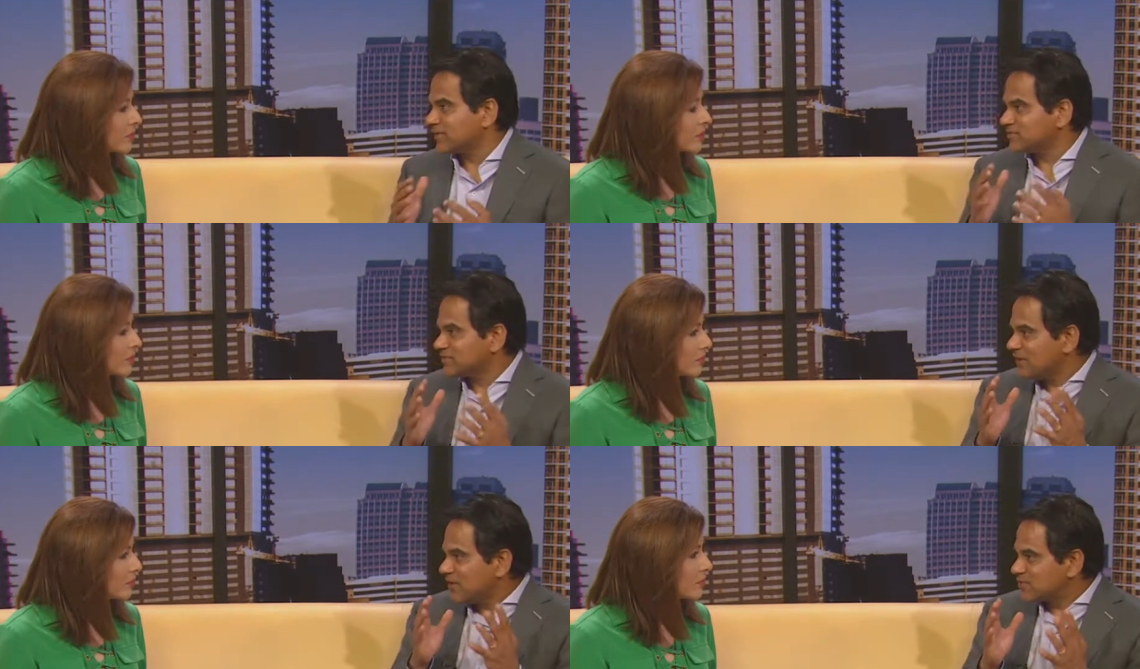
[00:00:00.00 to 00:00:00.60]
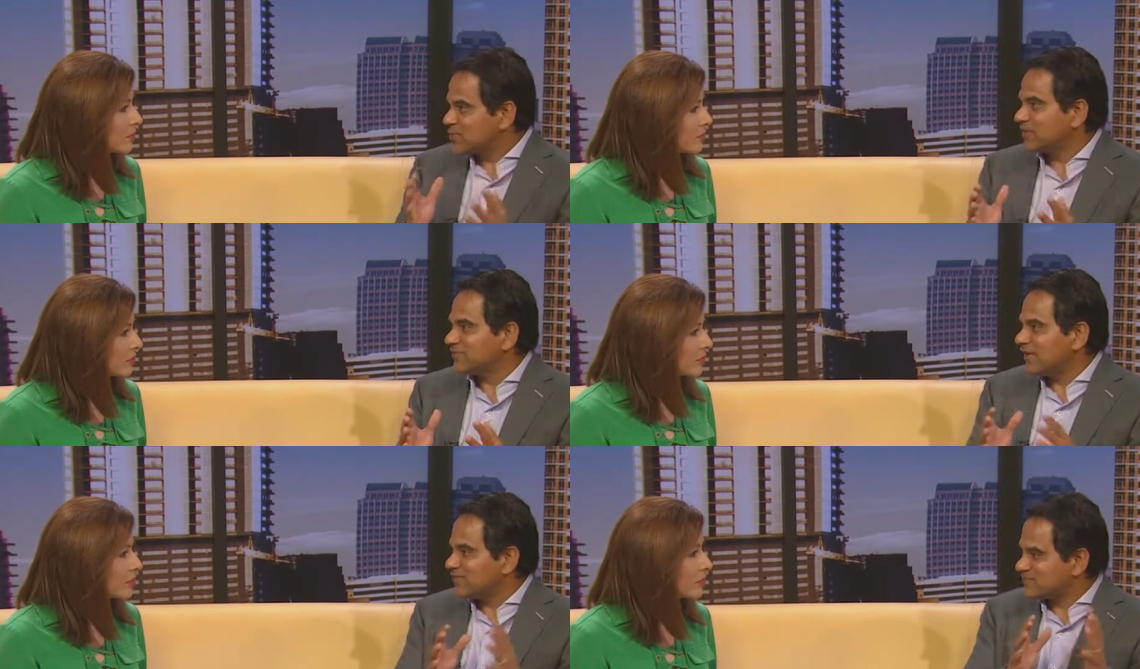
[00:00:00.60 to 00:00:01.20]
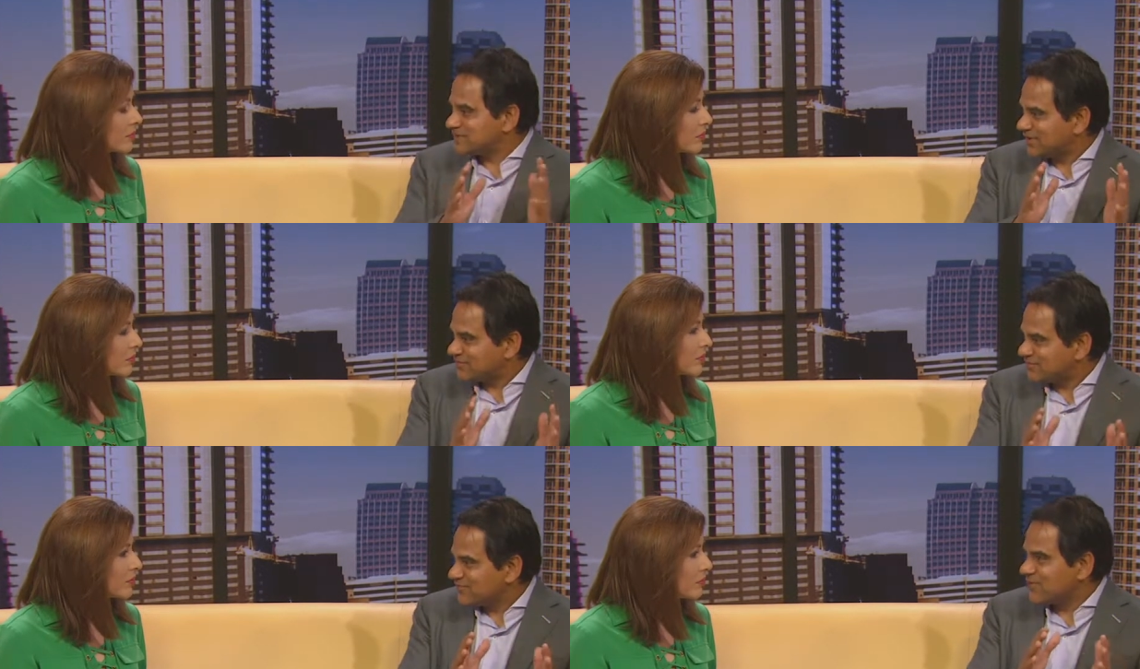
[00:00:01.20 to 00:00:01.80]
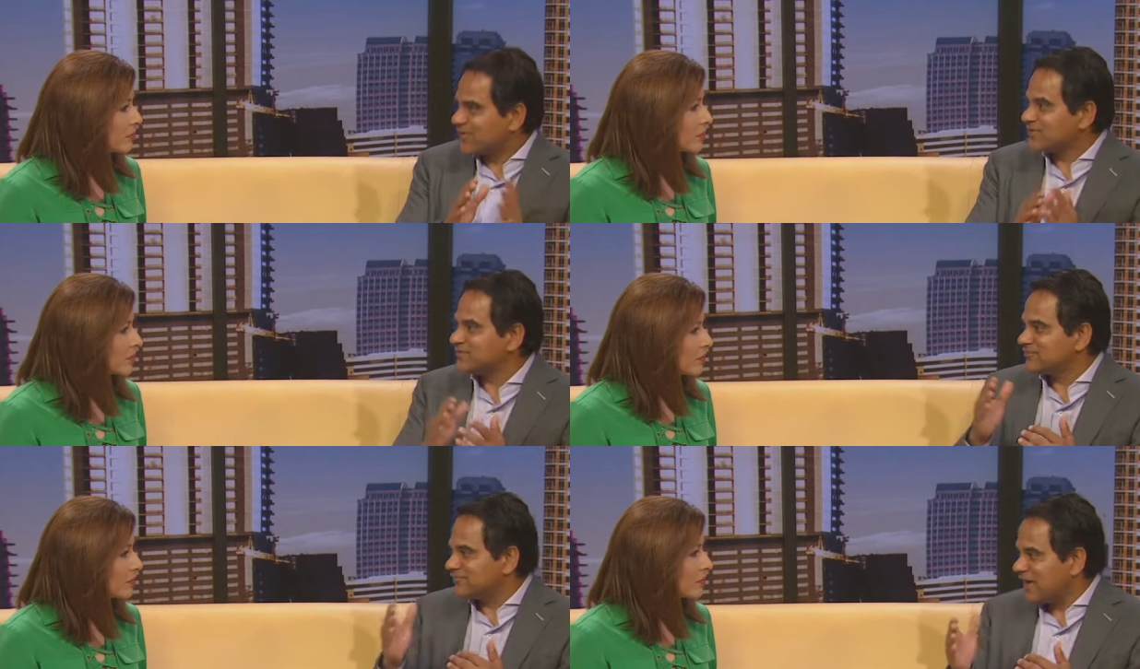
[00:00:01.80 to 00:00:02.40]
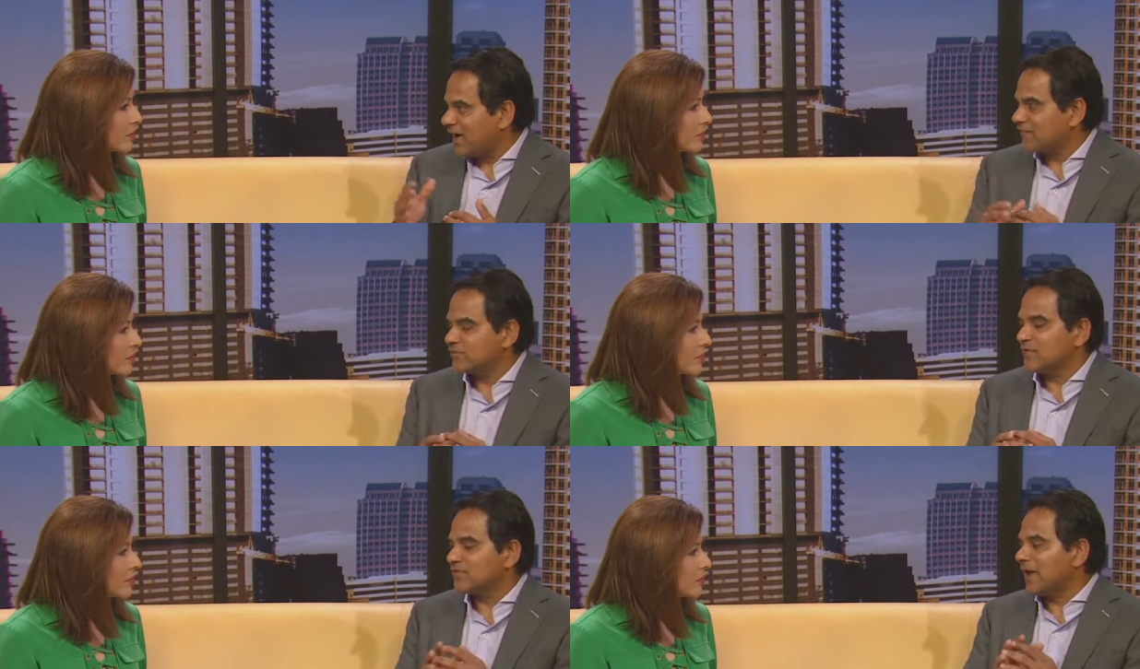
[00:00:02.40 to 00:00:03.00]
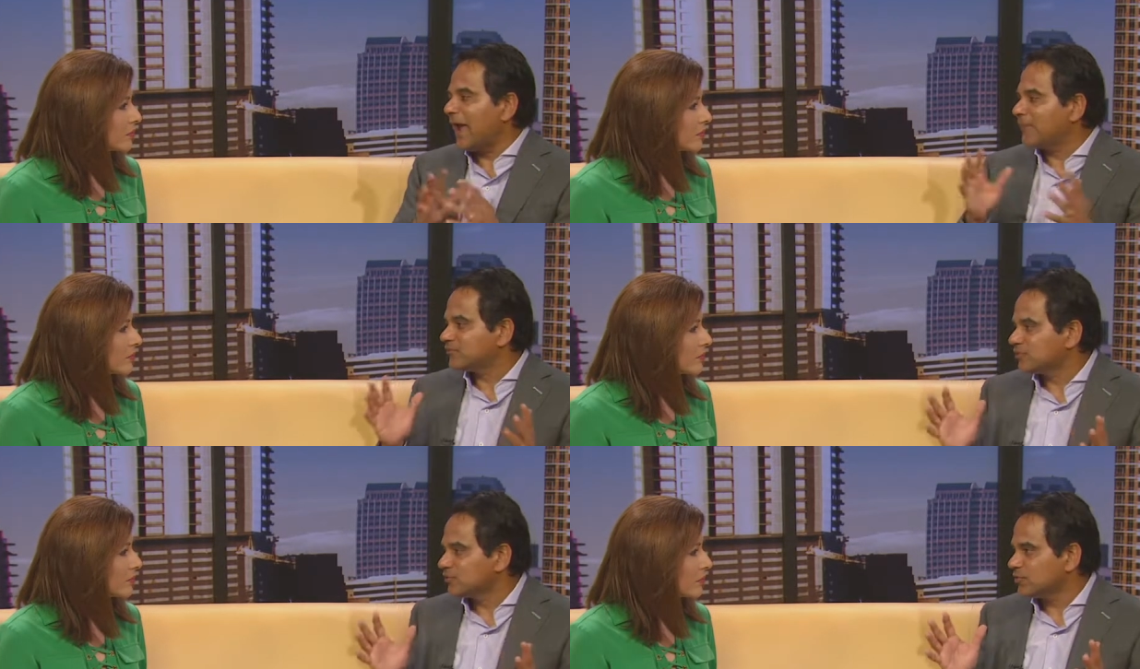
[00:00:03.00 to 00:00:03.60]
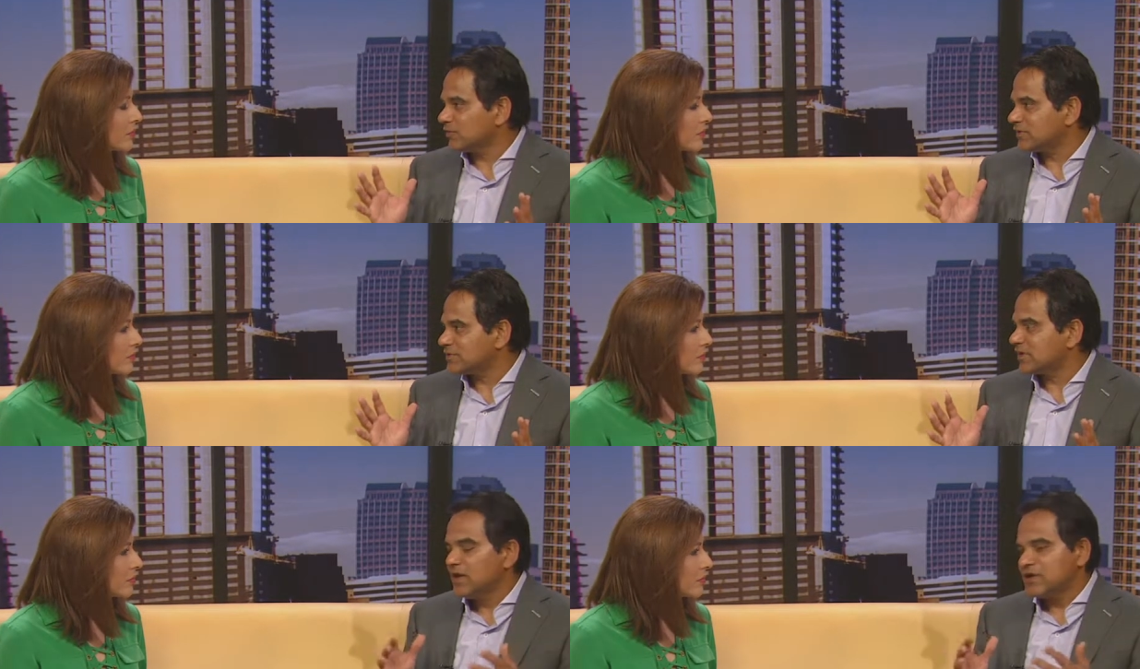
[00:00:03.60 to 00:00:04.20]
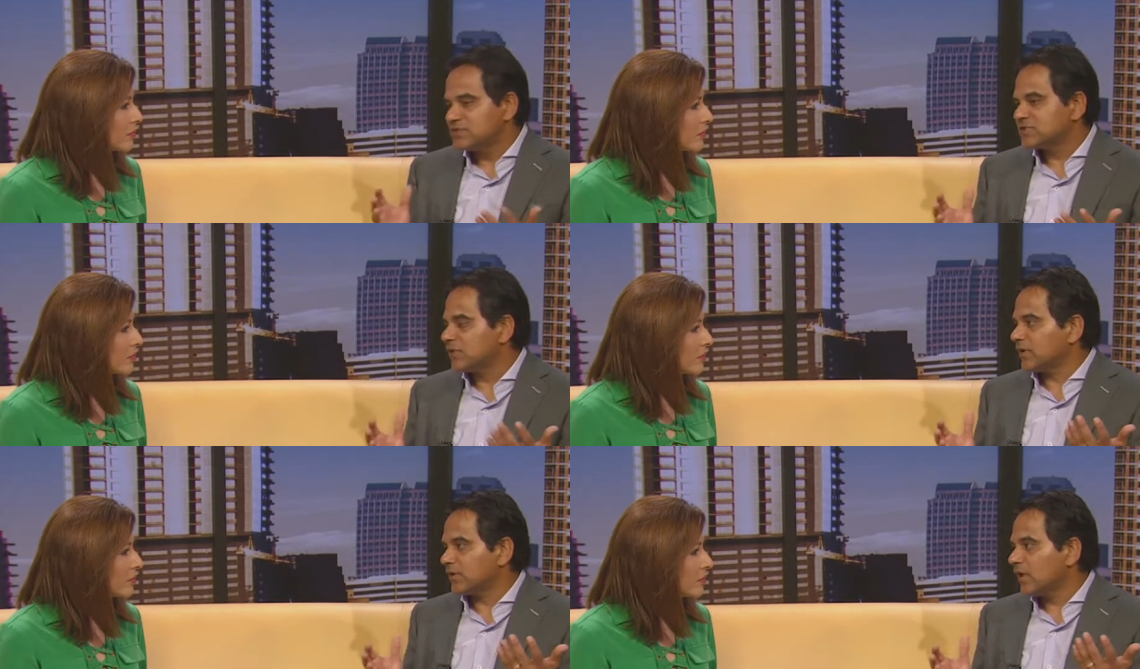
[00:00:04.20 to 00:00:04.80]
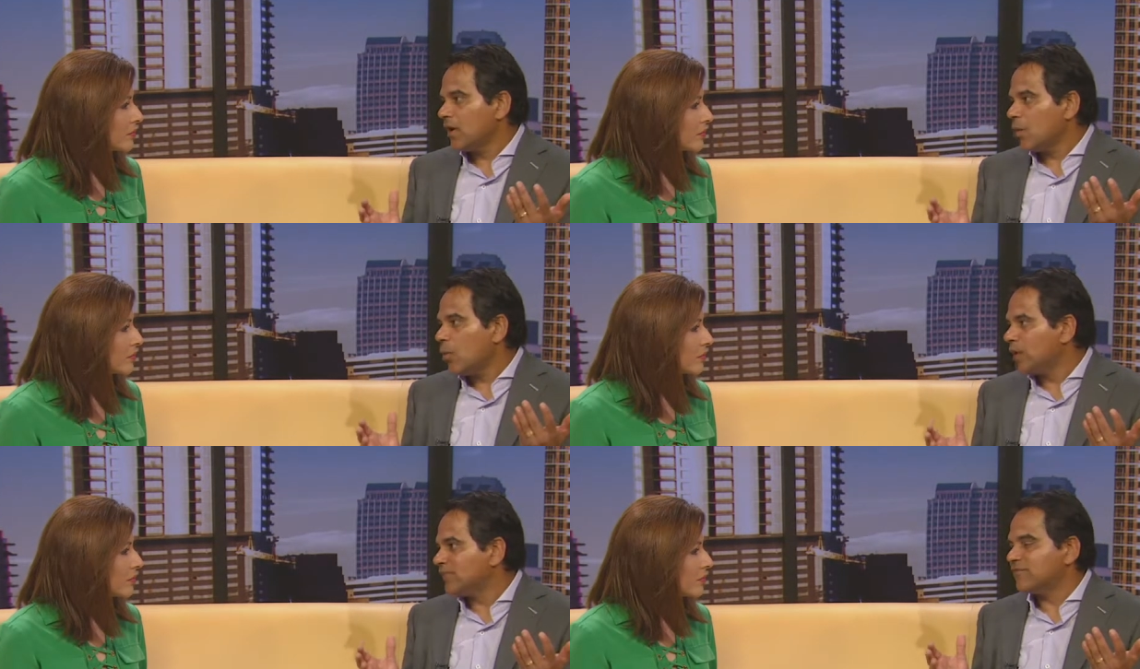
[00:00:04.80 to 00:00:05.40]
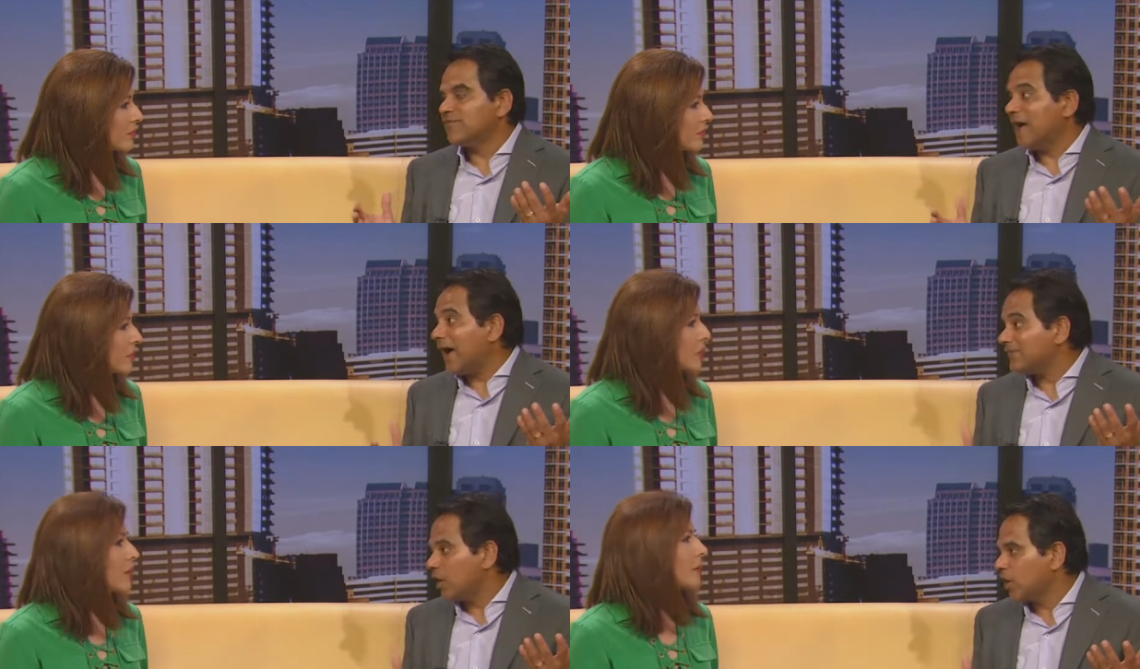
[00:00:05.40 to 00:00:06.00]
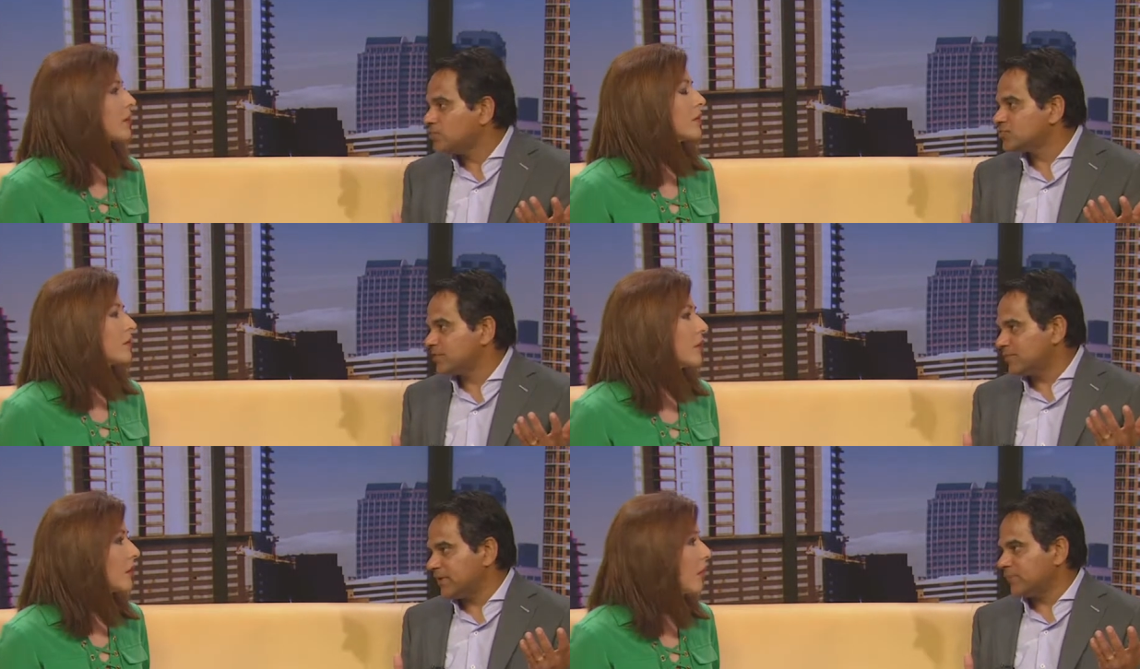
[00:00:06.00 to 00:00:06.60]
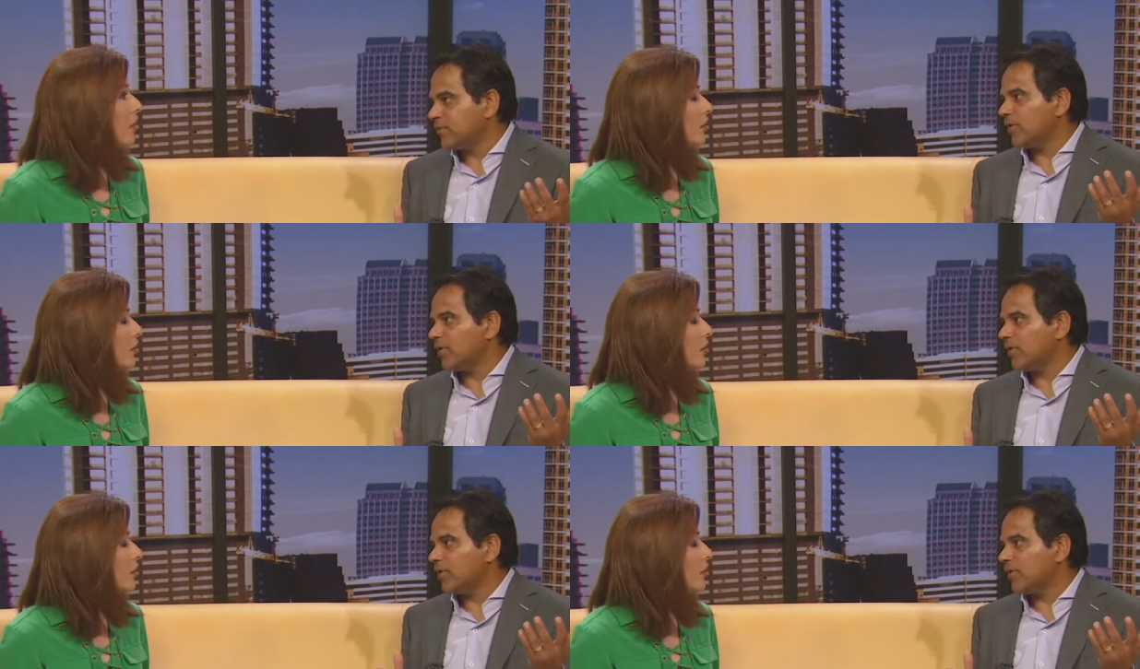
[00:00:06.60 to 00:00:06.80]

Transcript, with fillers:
Speaker 1: That's 25% of 4 is 5. So the absolute risk is still like 1 in 500 people